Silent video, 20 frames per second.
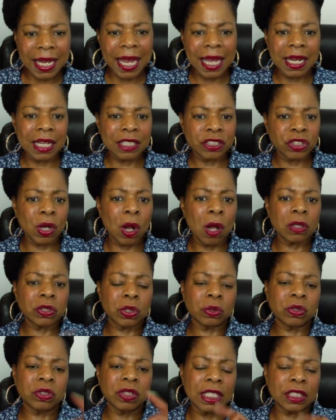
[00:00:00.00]
And I should also
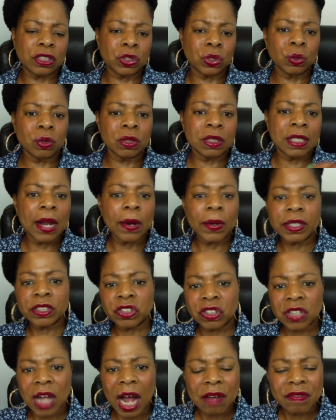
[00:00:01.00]
say, too, Derek
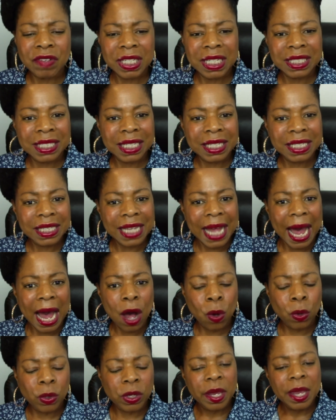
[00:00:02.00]
Chauvin is
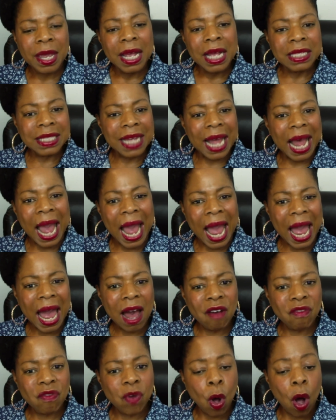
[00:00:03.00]
allowed to
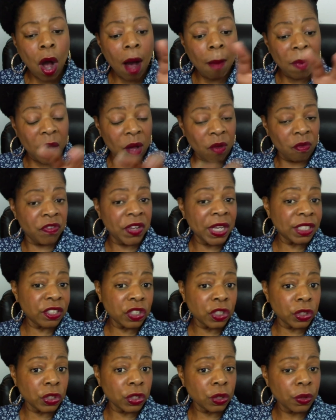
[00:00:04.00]
have a
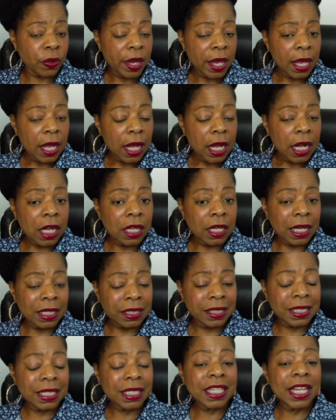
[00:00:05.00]
visitor
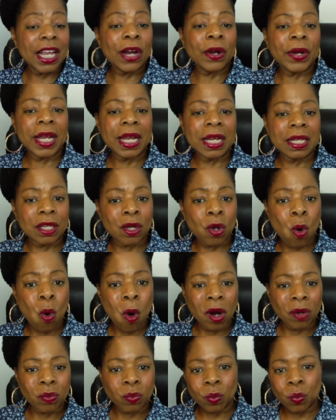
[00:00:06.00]
sit there in the
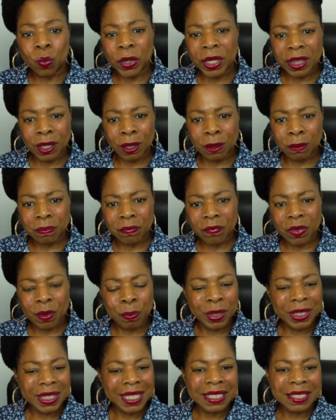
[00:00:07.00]
courtroom with them,
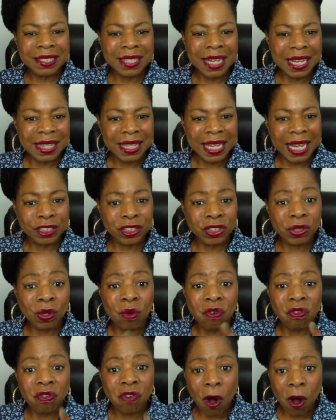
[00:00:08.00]
but they said that so
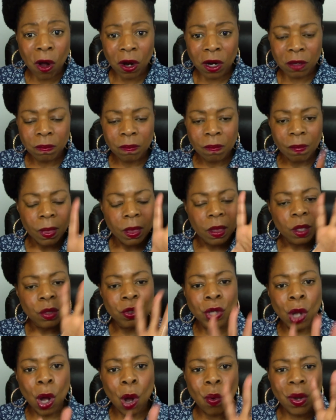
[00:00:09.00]
far
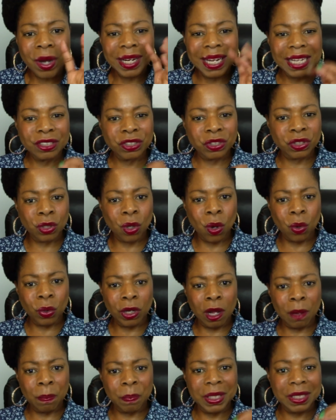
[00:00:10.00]
no one has showed
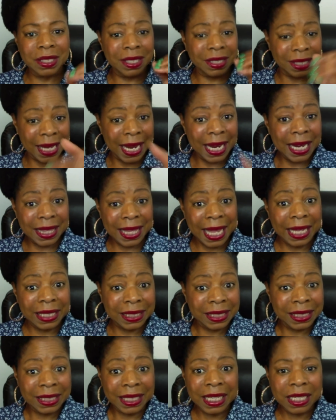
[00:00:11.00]
up to take that
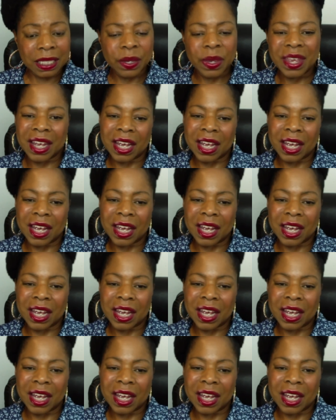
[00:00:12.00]
seat.